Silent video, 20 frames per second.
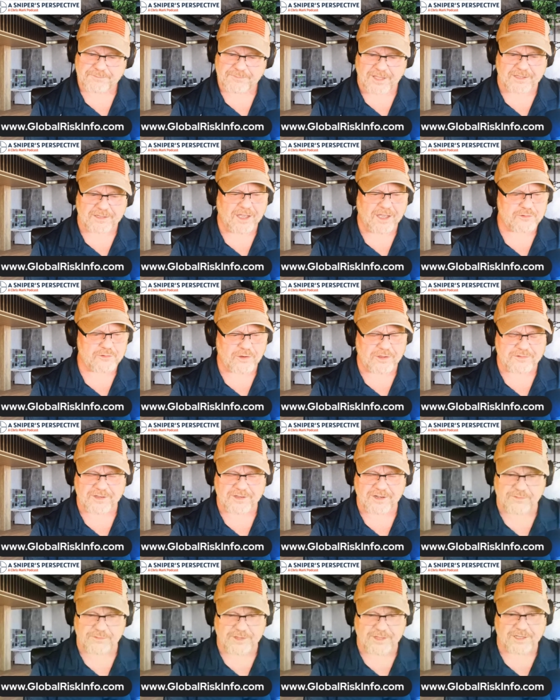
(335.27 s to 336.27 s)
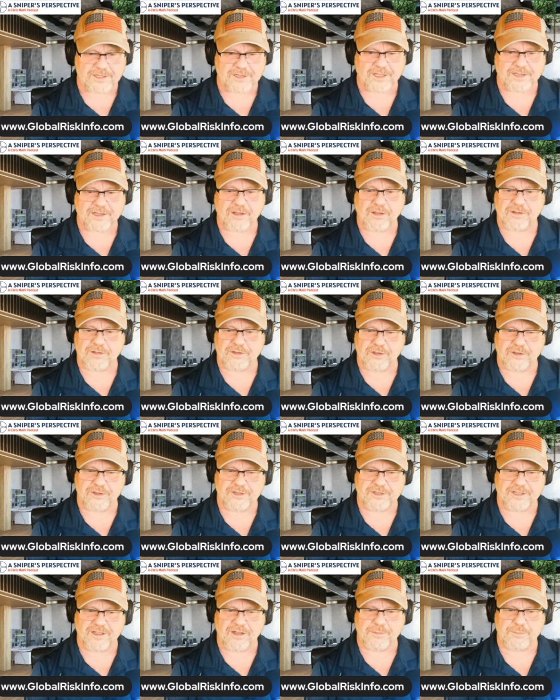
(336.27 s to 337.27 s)
got dressed and everything. And like all
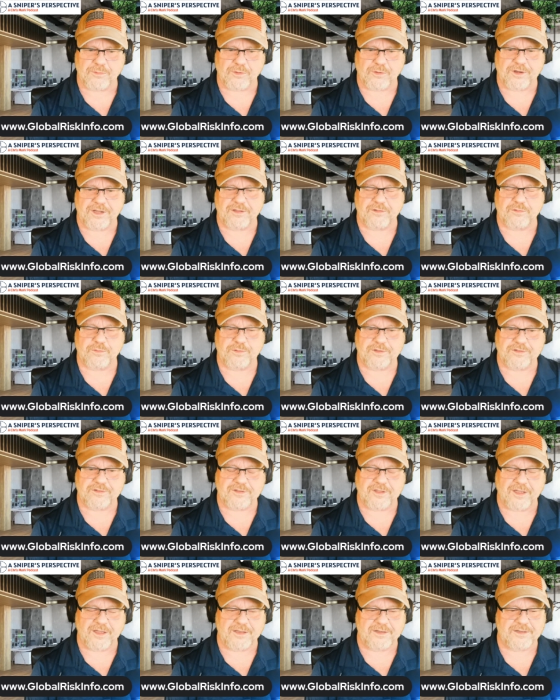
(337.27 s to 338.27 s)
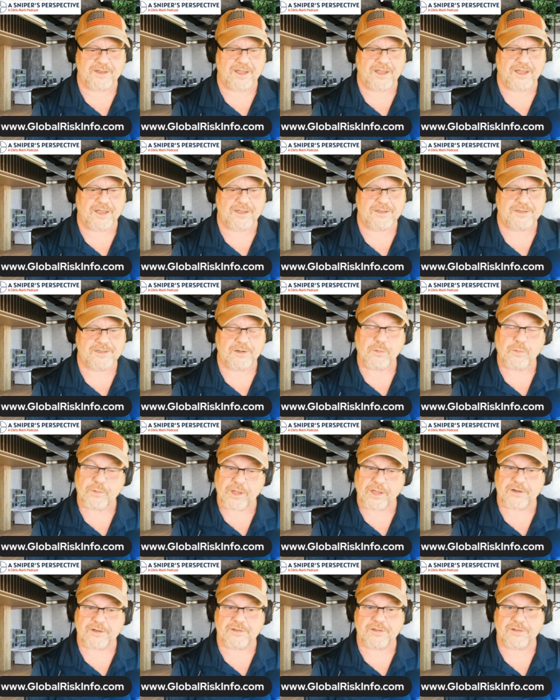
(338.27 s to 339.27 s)
good young Marines, we said, uh, you know what
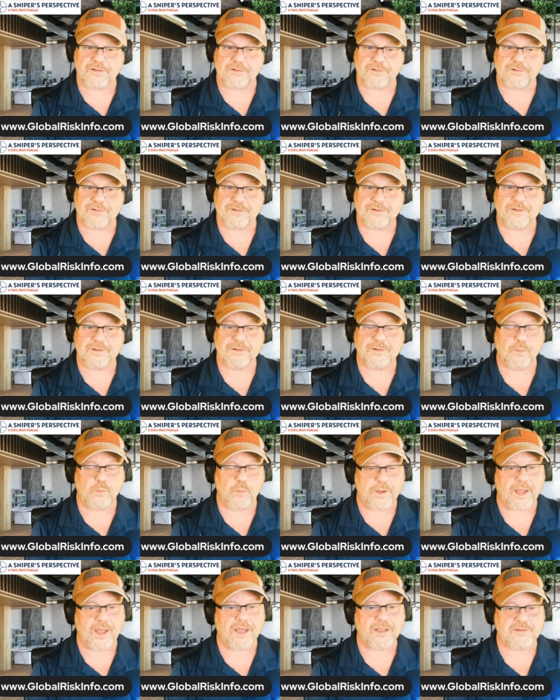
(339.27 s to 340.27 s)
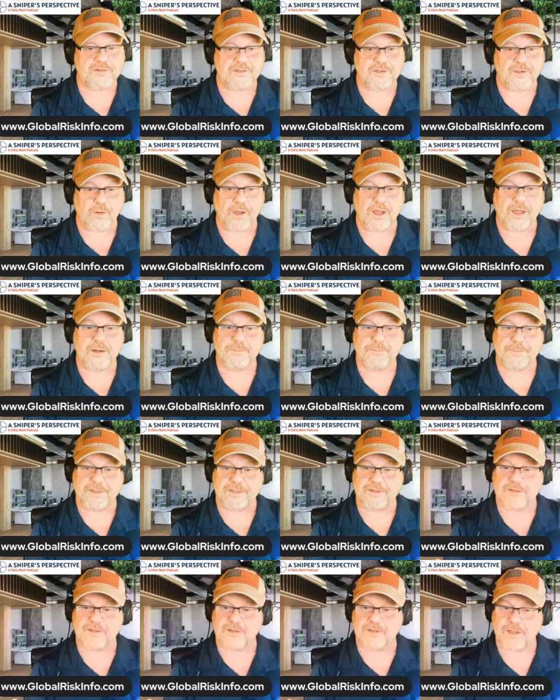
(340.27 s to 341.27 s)
we ought to do? We ought to go out and
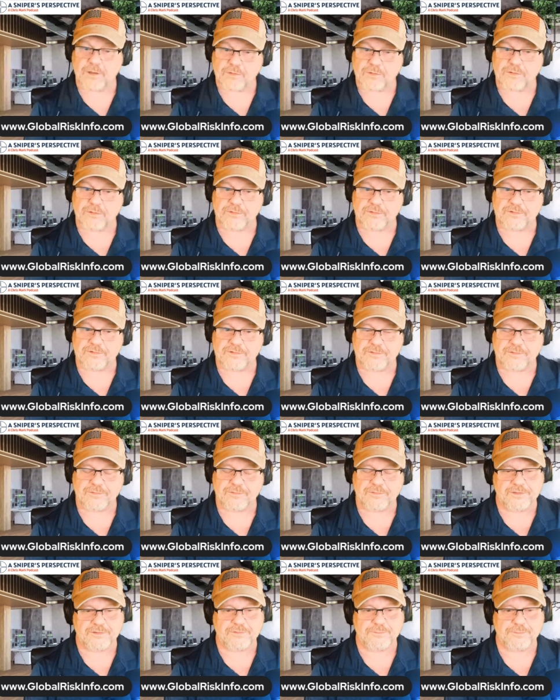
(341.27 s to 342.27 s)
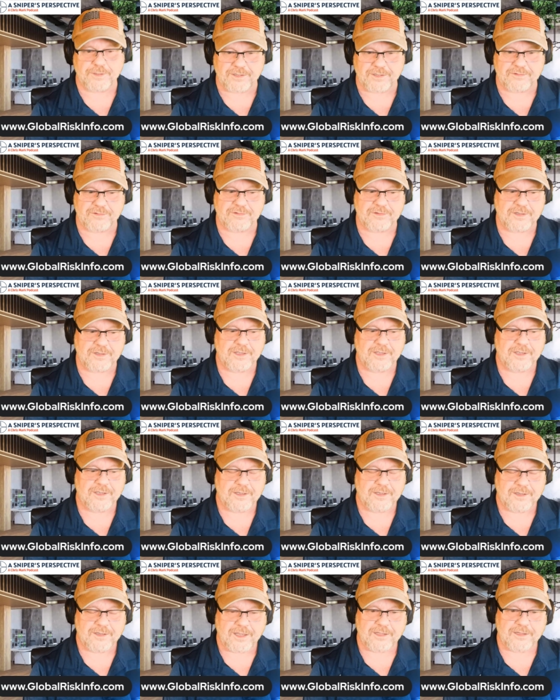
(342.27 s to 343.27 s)
meet the locals, which means,
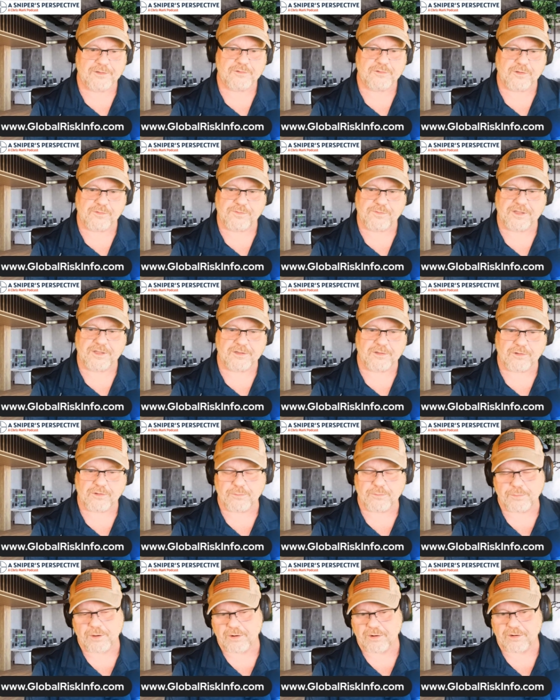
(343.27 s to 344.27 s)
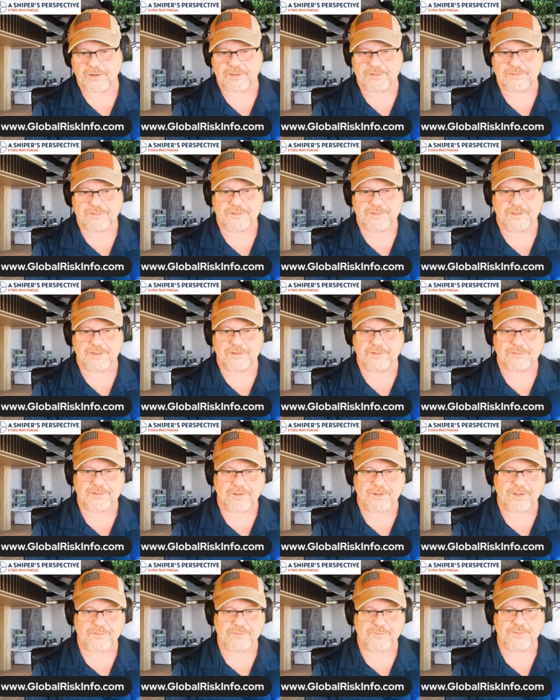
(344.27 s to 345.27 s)
hey, let's go find a local bar and, you know,
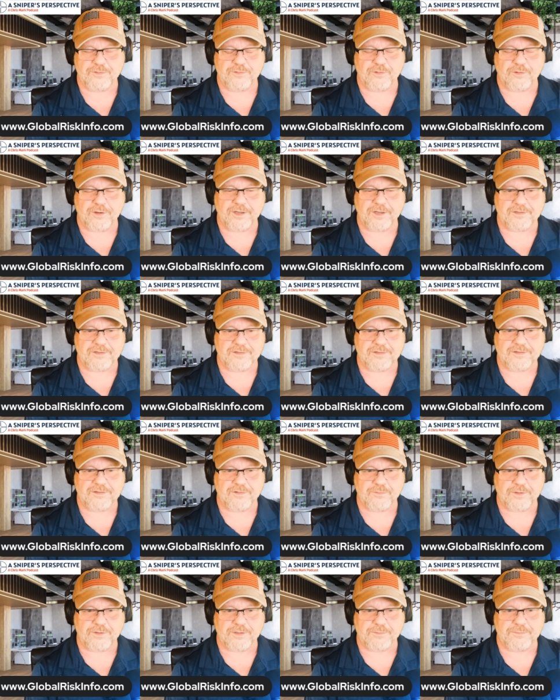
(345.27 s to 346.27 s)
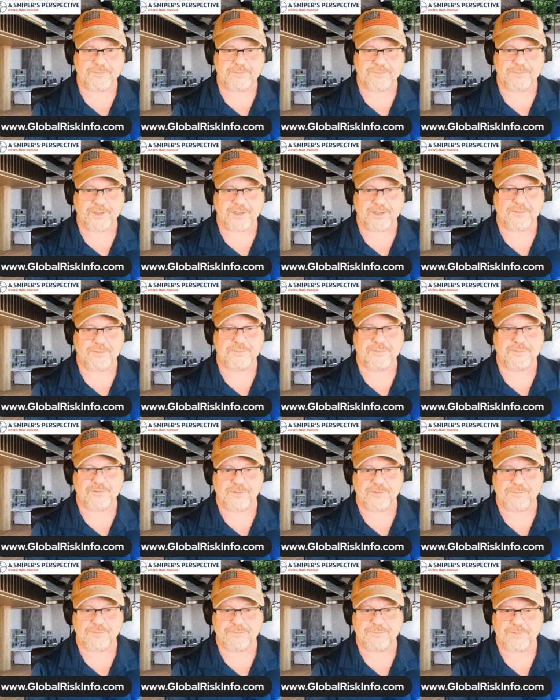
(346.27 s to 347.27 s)
go have a few drinks and see if we can pick up
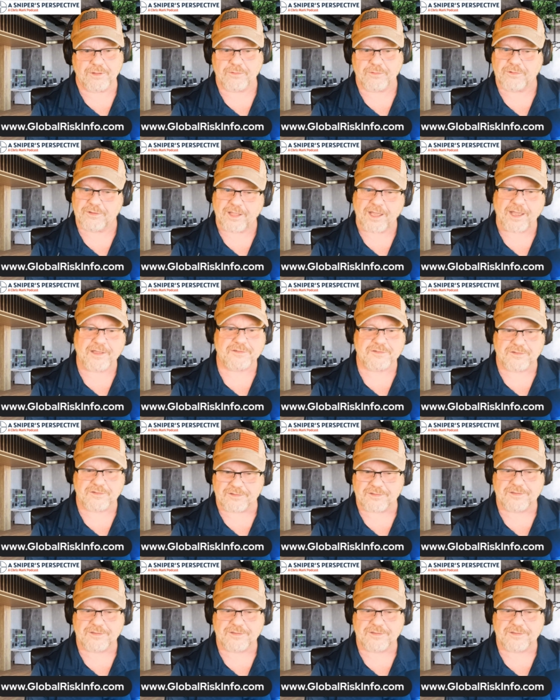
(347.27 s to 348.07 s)
some local lasses,